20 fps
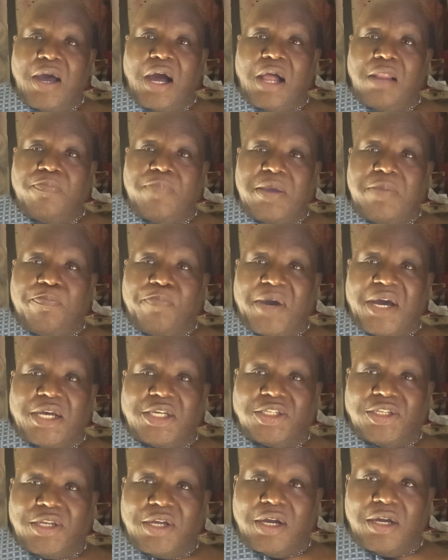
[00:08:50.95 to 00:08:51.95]
I'll be
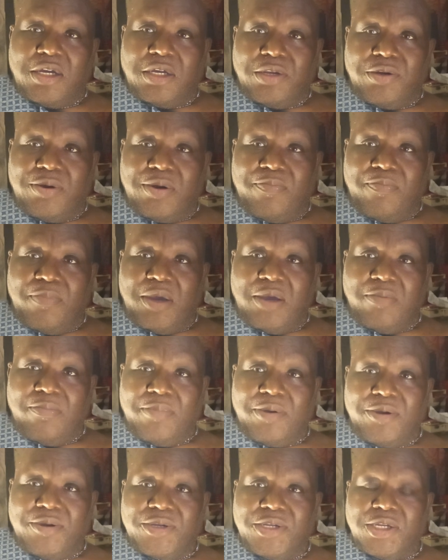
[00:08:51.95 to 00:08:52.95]
past 100
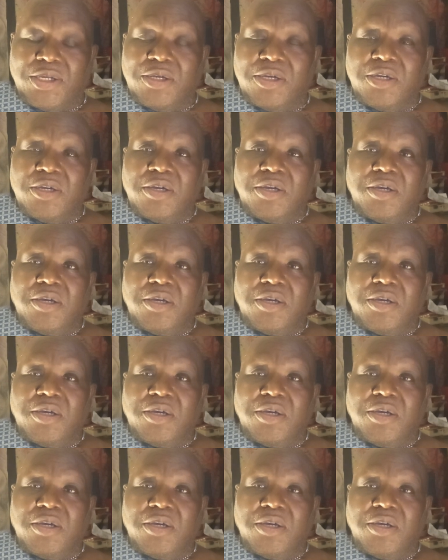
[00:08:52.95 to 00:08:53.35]
members.